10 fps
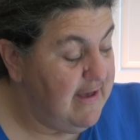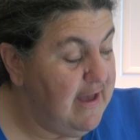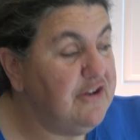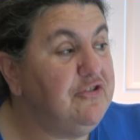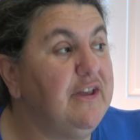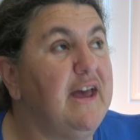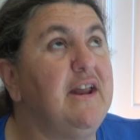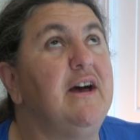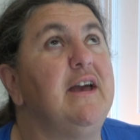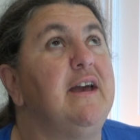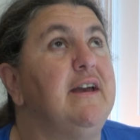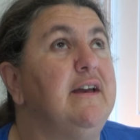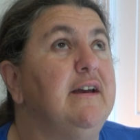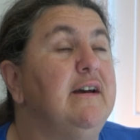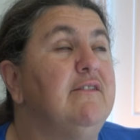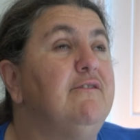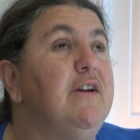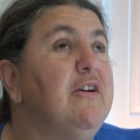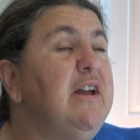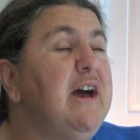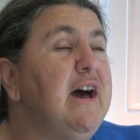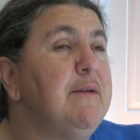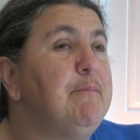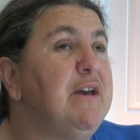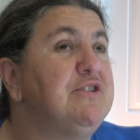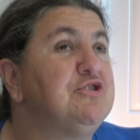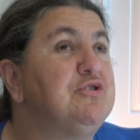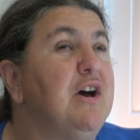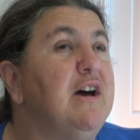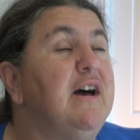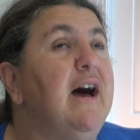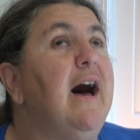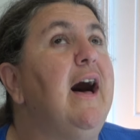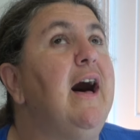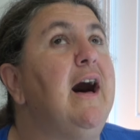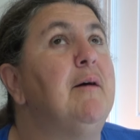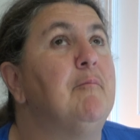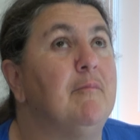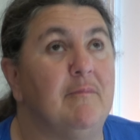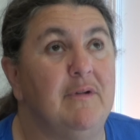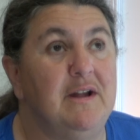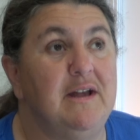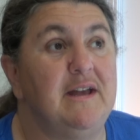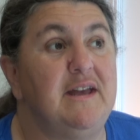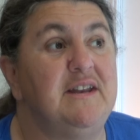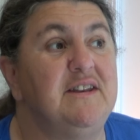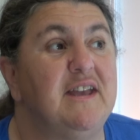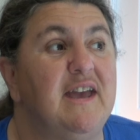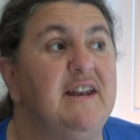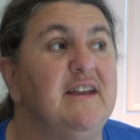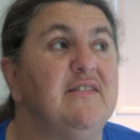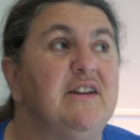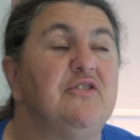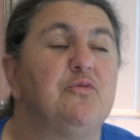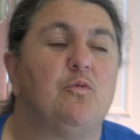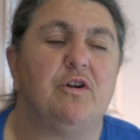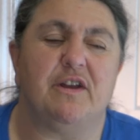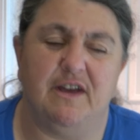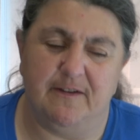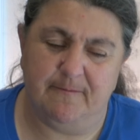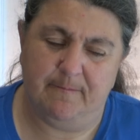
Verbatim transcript: And you get a very high-pitched hum indicating that it's working.